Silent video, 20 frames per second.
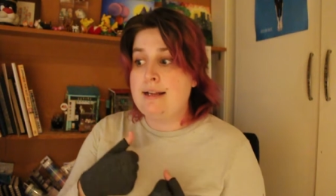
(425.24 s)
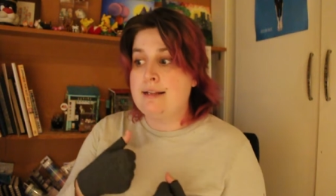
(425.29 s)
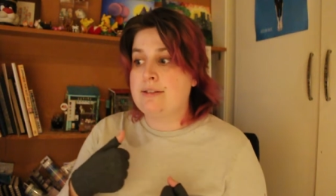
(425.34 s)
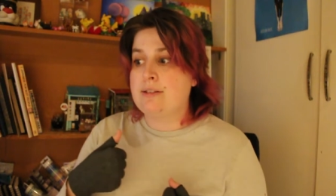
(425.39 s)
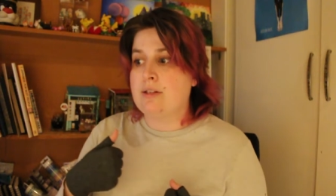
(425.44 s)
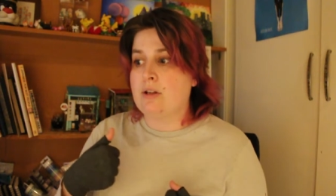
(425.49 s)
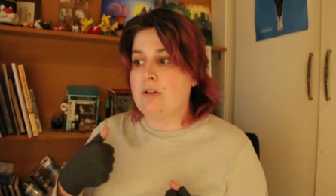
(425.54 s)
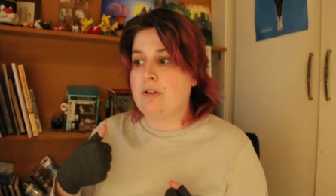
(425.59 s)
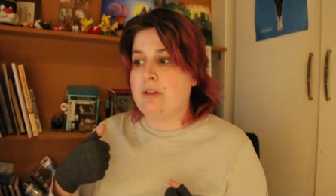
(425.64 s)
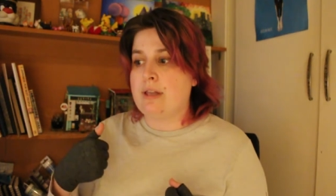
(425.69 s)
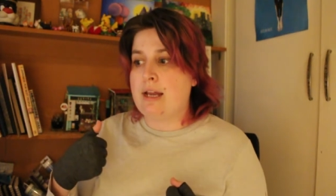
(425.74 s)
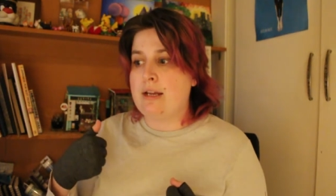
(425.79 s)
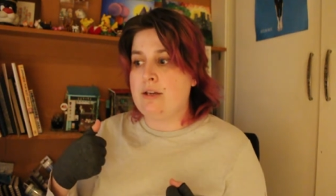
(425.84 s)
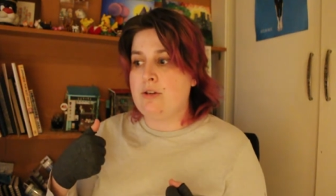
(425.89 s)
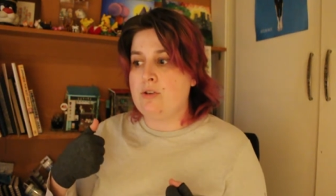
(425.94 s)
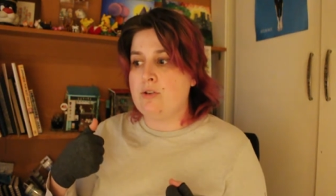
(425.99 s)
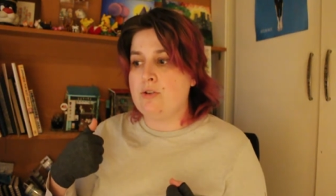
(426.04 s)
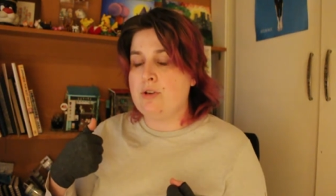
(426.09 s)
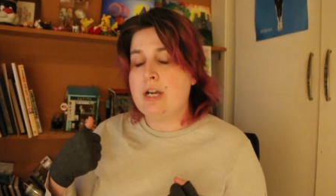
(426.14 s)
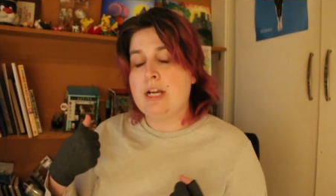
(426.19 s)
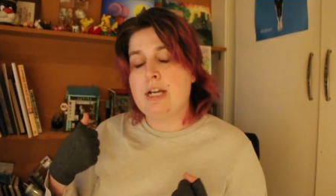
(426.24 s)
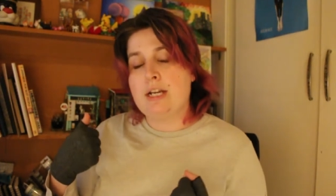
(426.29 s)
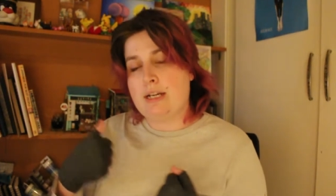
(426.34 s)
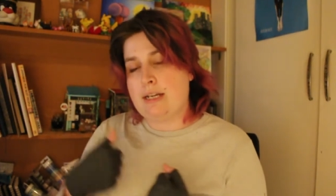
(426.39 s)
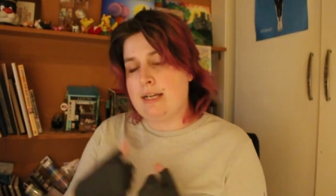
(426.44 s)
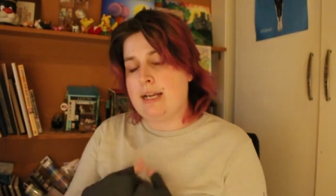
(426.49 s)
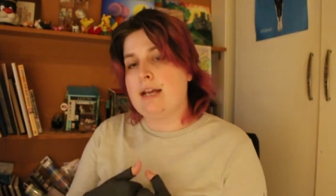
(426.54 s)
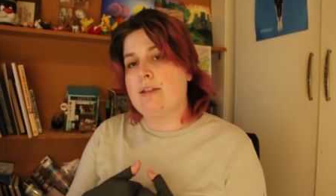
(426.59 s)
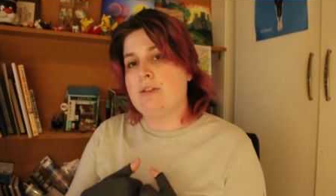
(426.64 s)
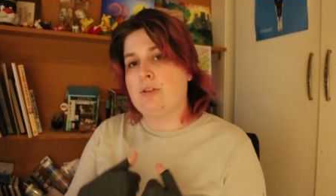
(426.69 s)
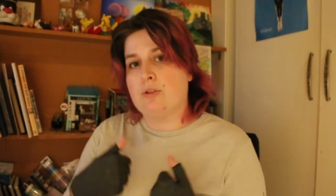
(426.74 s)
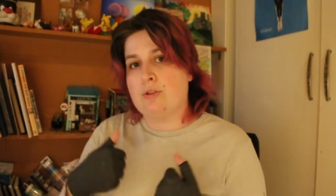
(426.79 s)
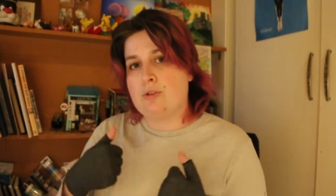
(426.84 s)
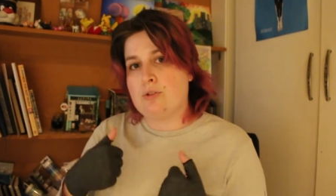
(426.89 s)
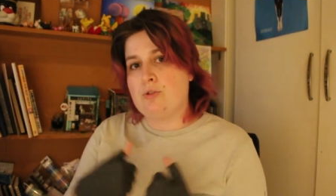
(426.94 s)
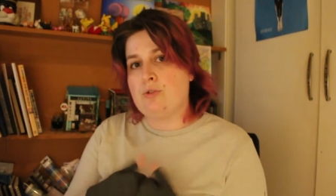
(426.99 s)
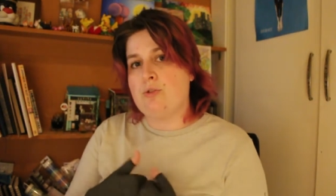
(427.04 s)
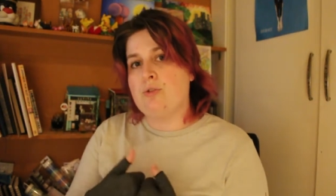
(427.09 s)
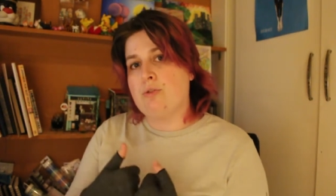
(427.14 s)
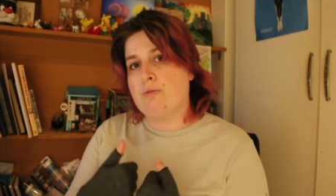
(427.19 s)
so that you can get
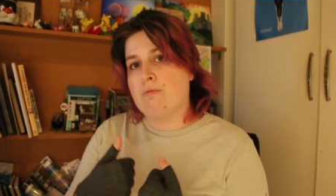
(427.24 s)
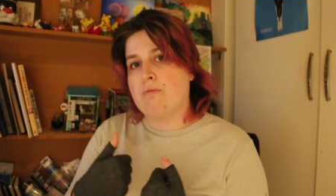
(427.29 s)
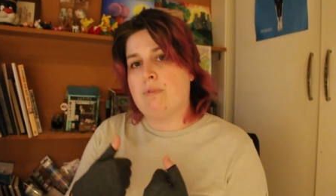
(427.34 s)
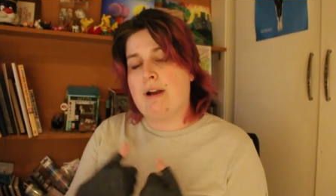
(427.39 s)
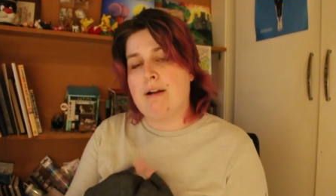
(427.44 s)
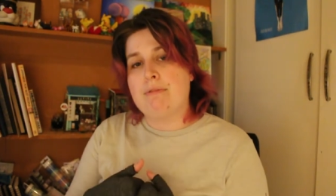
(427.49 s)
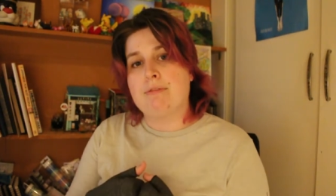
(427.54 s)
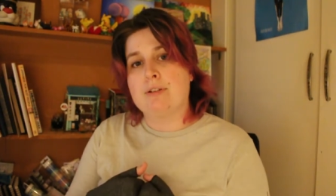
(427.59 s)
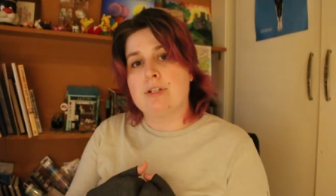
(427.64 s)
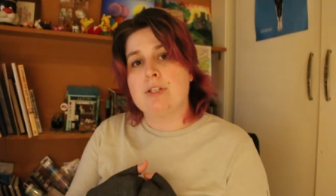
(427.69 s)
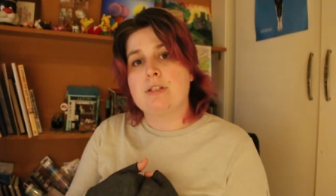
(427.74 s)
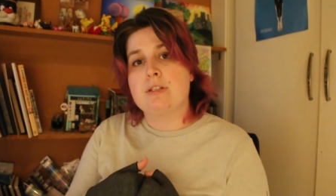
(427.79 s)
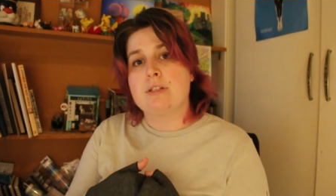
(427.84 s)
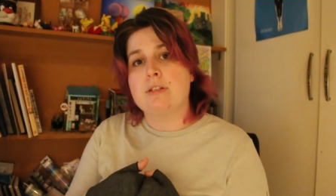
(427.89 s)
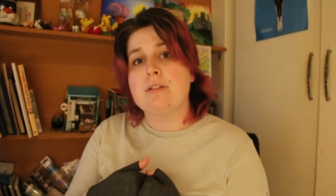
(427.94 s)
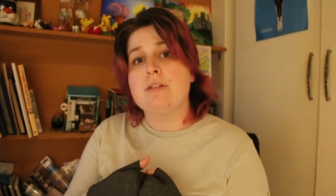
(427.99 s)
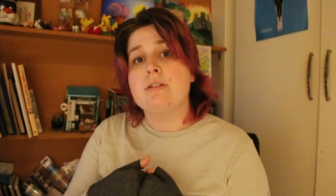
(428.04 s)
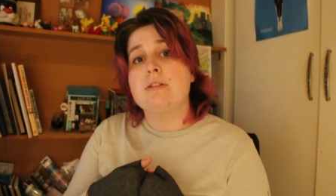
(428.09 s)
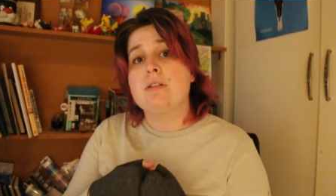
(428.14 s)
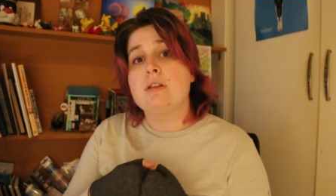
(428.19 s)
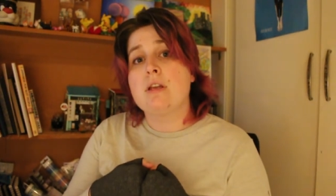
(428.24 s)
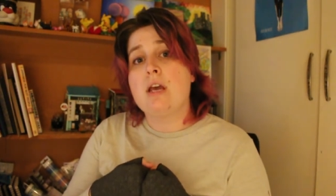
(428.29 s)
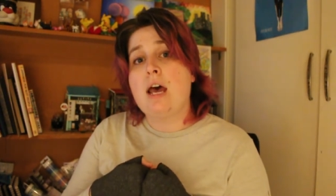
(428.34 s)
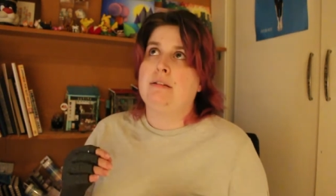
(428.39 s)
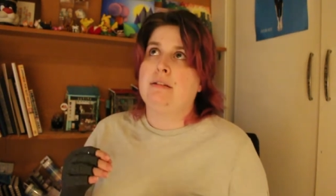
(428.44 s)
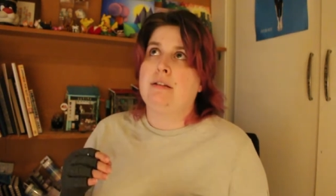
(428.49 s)
those good references.